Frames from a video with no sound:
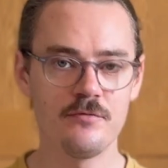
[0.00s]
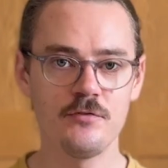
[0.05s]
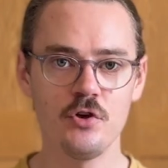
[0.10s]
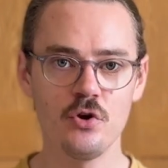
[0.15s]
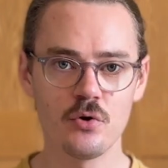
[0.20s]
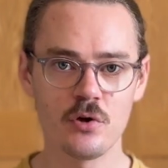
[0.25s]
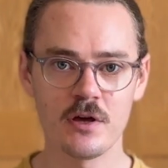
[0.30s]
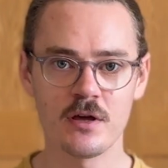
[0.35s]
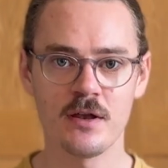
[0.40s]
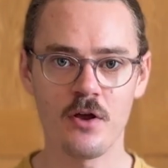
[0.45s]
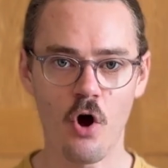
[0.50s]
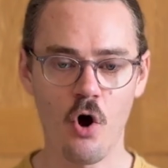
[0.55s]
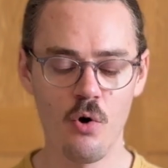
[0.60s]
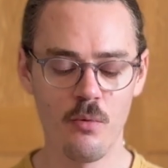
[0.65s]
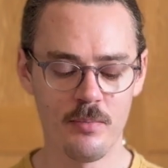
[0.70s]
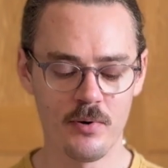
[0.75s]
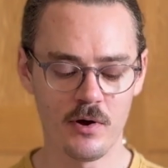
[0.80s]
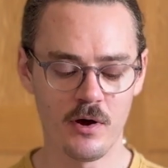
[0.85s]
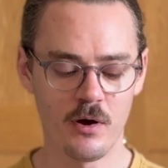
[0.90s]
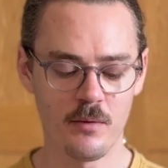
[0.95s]
can
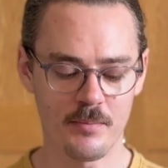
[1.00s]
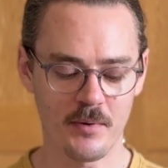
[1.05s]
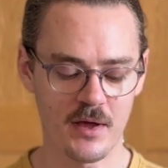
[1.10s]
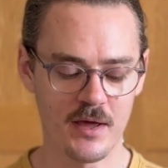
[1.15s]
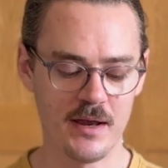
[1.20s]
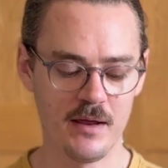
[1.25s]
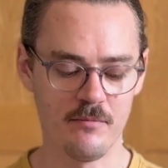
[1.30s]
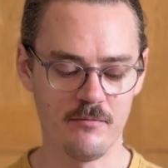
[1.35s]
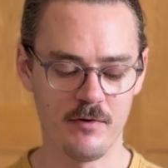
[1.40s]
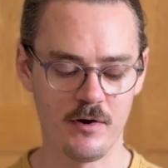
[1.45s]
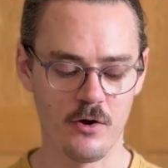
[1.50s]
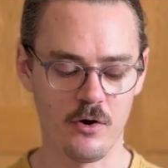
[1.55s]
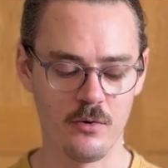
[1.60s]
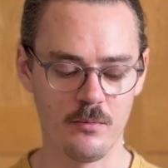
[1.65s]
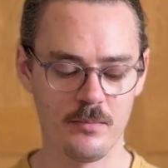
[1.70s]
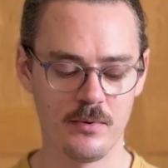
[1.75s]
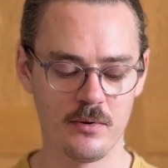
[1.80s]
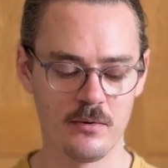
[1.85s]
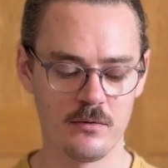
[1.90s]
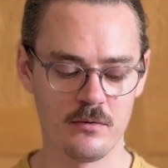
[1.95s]
open up an envelope
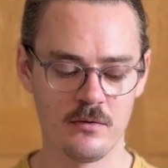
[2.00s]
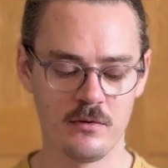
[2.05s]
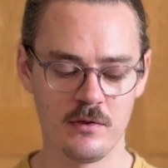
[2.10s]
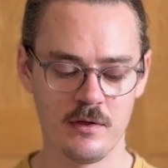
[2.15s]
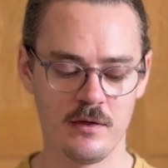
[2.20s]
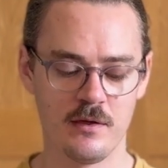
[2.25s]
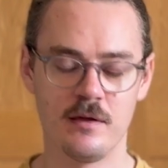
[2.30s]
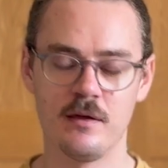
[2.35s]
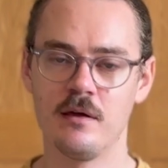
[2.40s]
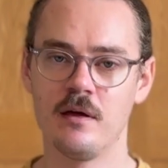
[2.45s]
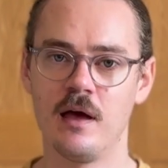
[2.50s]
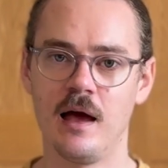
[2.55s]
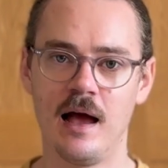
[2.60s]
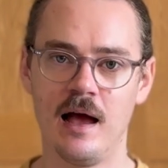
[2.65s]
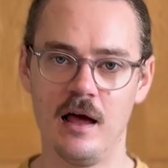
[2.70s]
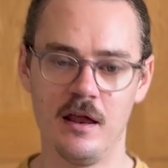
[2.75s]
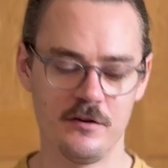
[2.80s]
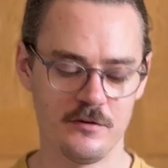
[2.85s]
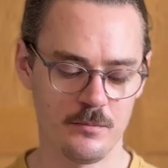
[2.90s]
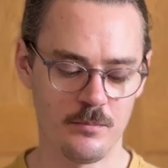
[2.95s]

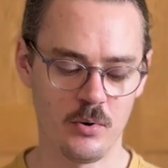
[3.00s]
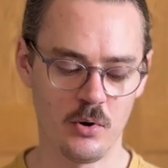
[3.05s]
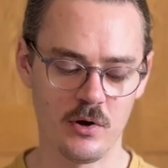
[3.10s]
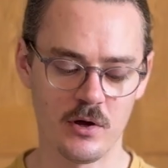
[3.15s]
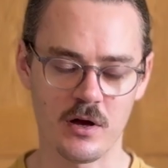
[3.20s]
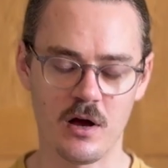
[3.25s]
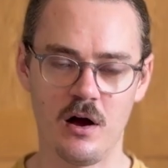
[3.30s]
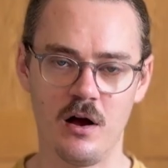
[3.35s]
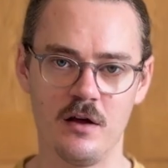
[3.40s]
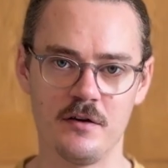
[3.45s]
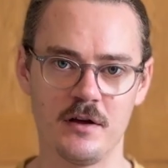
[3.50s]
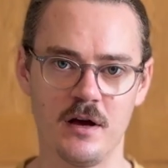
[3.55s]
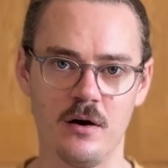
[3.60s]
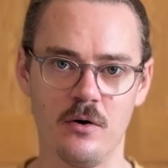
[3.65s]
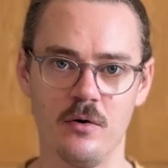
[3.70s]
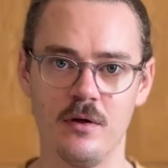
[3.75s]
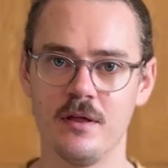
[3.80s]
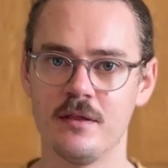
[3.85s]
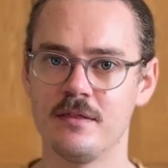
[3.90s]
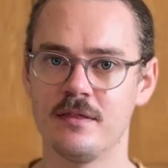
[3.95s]
and pull a card out,
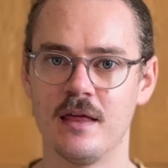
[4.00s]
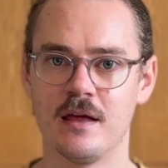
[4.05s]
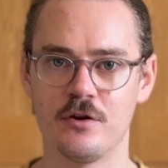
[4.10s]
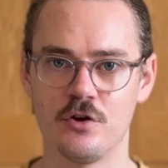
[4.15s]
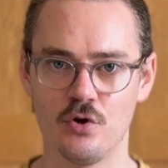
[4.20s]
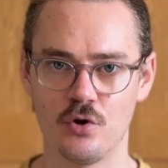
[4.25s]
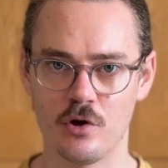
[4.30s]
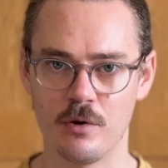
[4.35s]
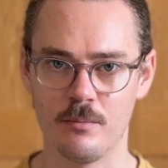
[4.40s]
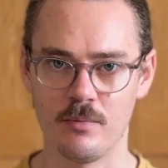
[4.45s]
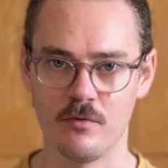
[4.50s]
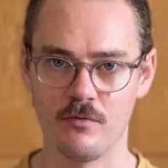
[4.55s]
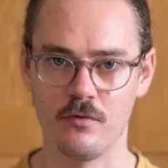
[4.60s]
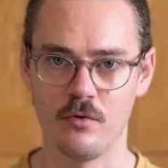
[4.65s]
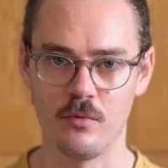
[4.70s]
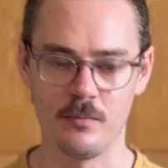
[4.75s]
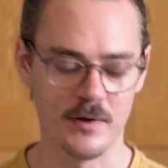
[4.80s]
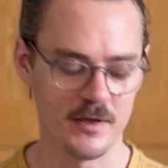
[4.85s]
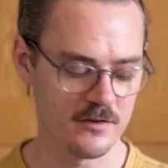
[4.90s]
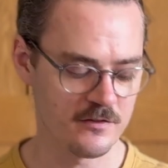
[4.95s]
then you can perform
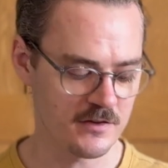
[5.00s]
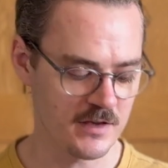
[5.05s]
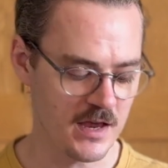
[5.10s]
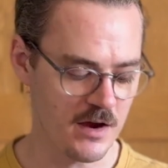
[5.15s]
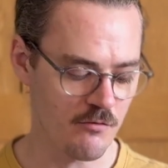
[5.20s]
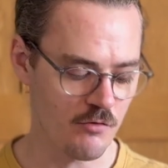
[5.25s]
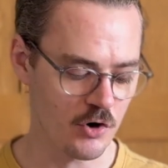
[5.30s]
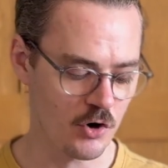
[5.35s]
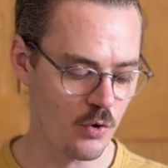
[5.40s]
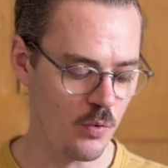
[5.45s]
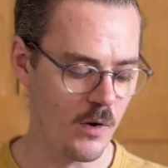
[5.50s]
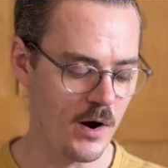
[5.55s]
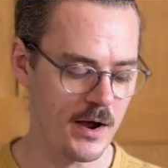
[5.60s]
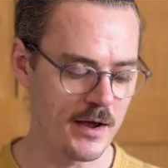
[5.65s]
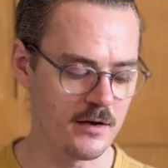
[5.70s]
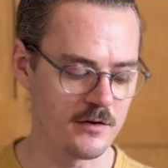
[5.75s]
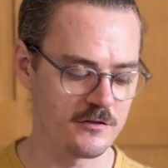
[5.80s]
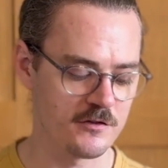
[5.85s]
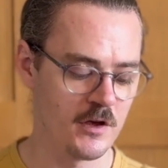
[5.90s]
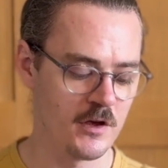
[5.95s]
this. It requires